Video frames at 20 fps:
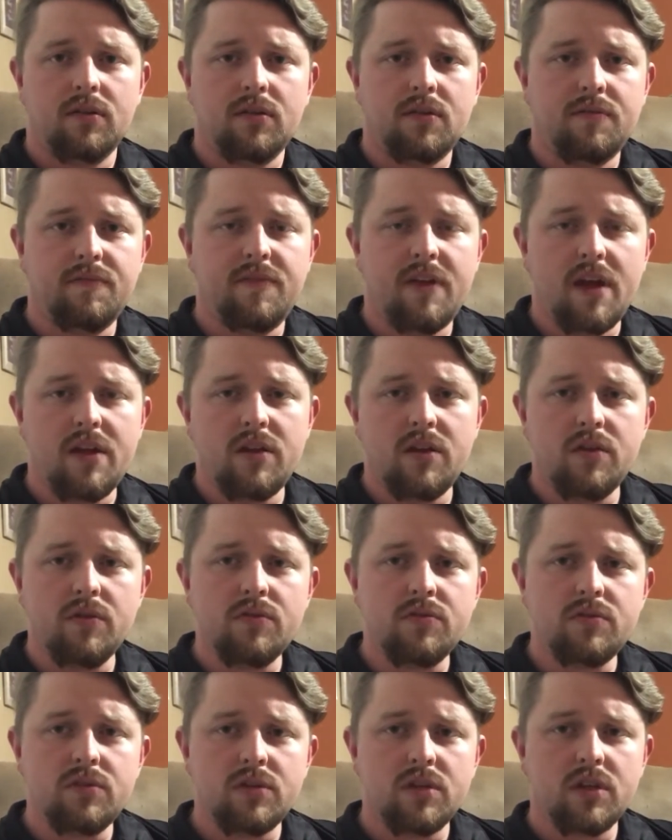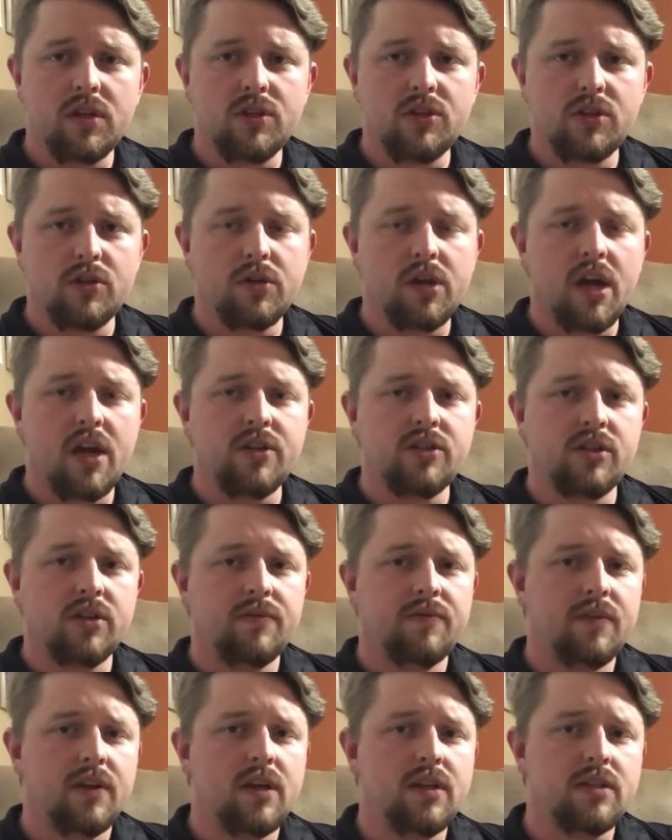venues and geocaching
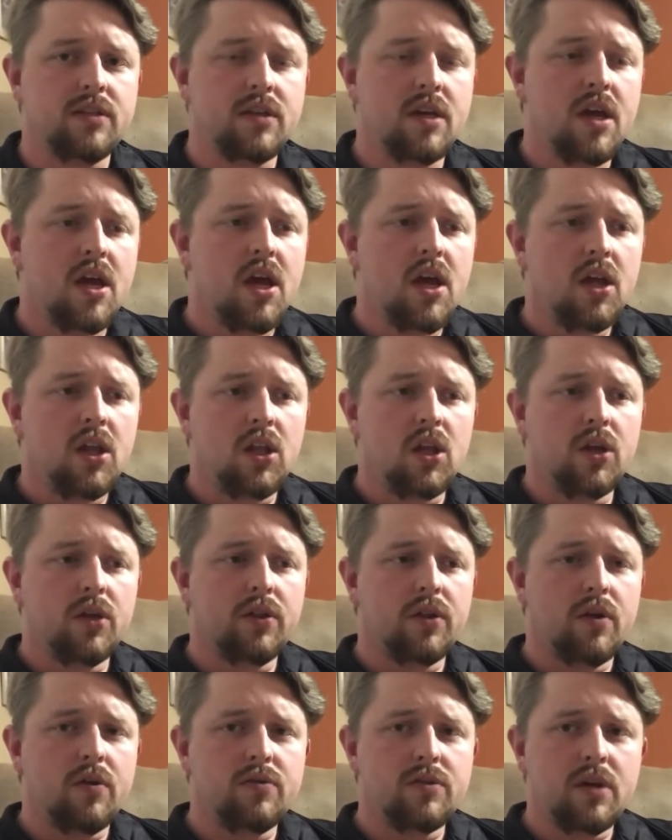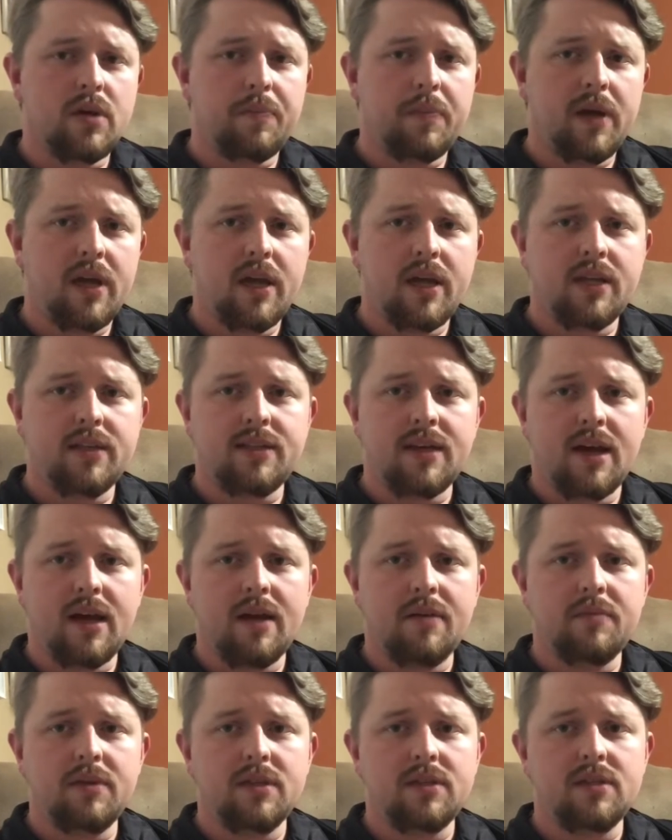events, look those up ahead of
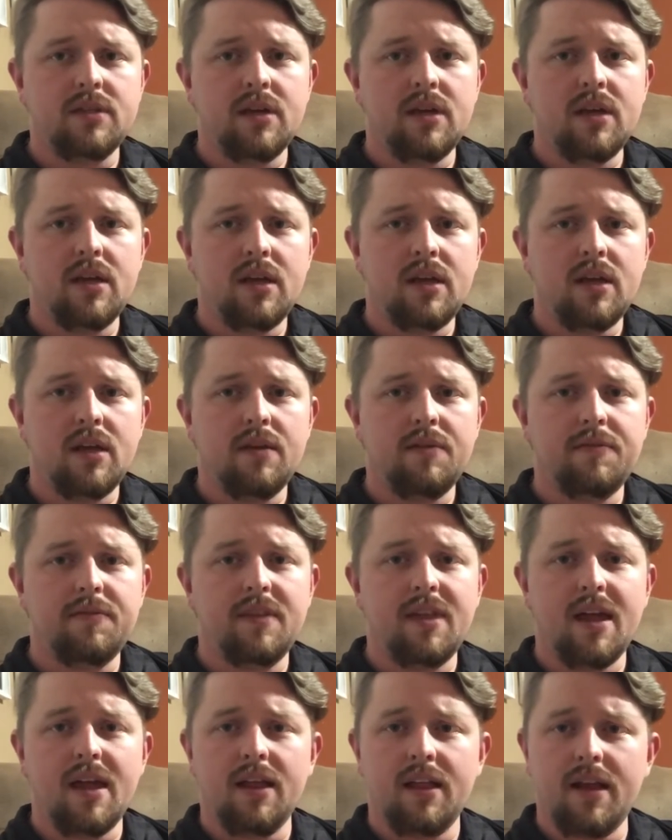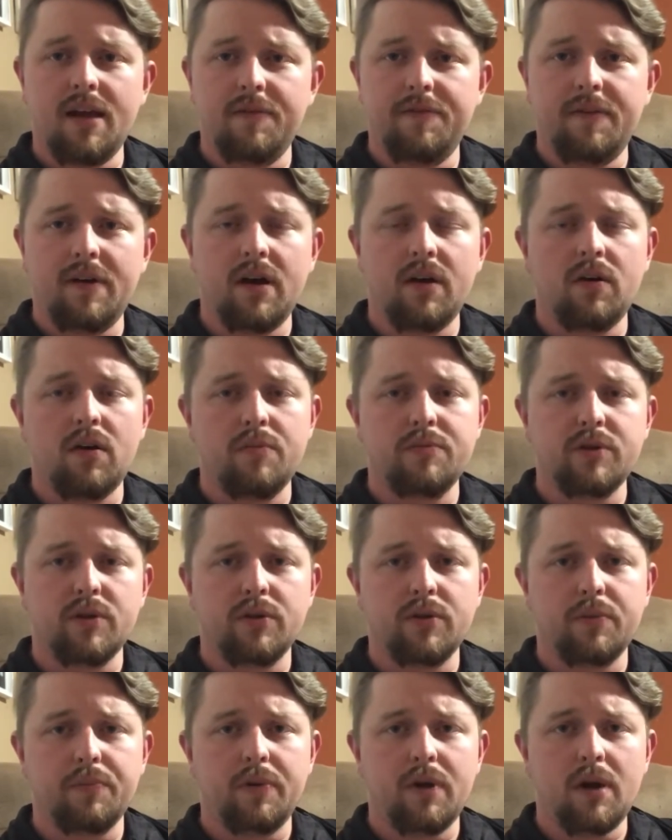time to see if they allow firearms on
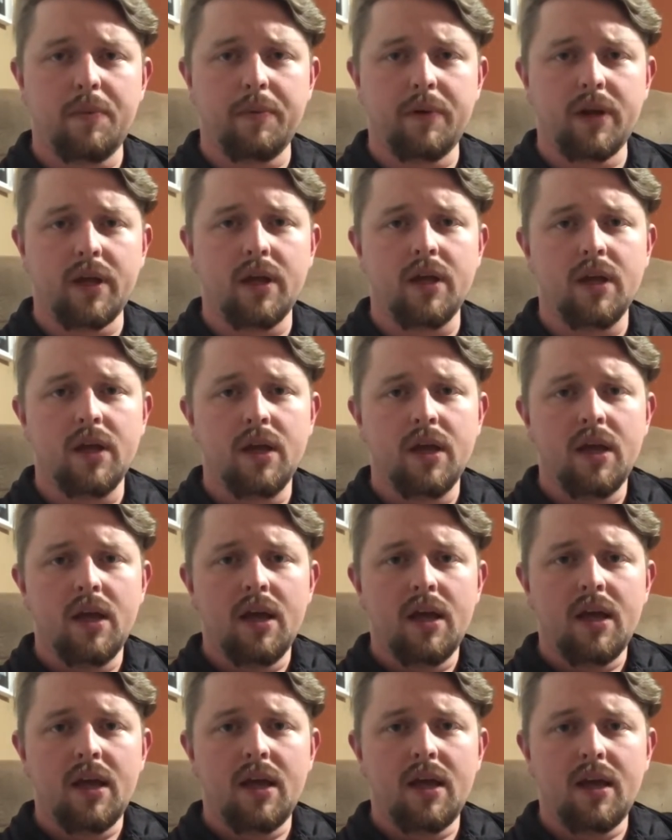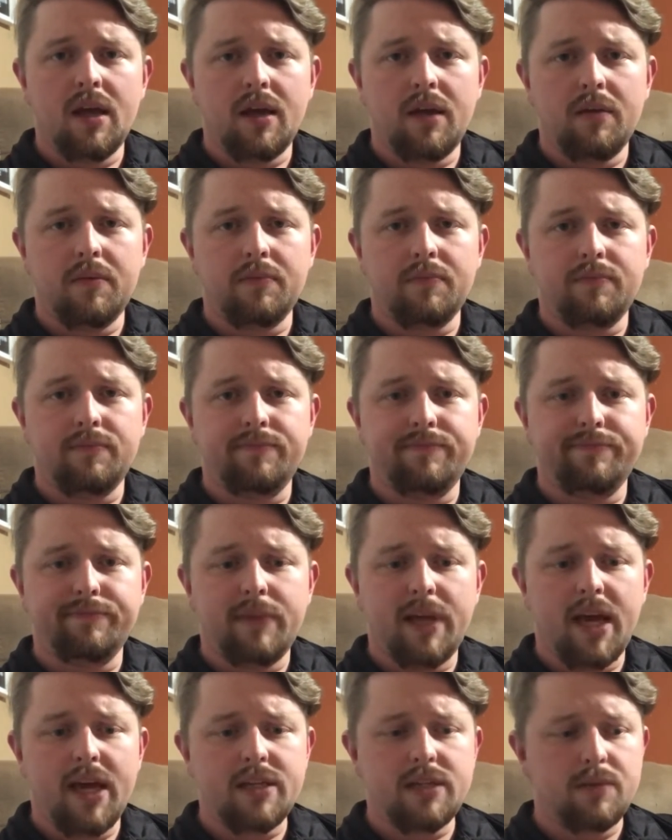their property.
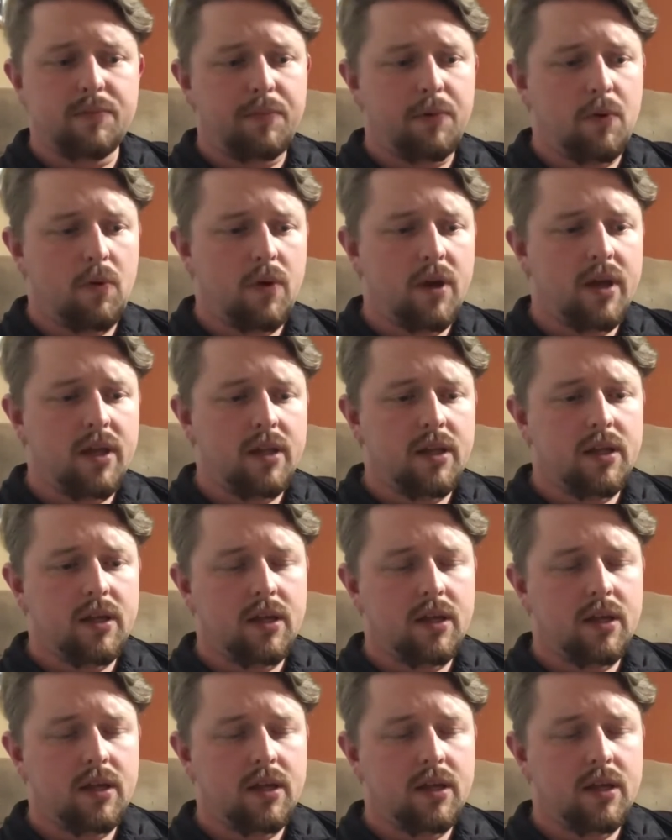Case in point,